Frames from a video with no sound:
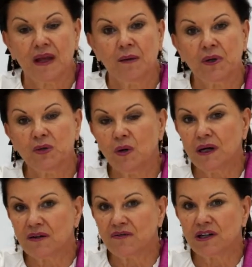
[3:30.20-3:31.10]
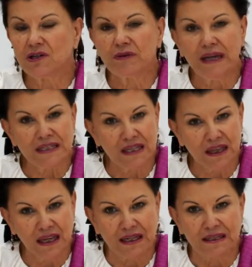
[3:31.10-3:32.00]
But one of the crazy
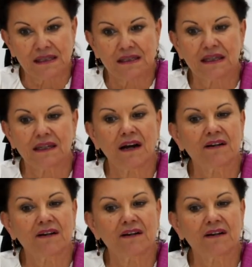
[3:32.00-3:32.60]
things that are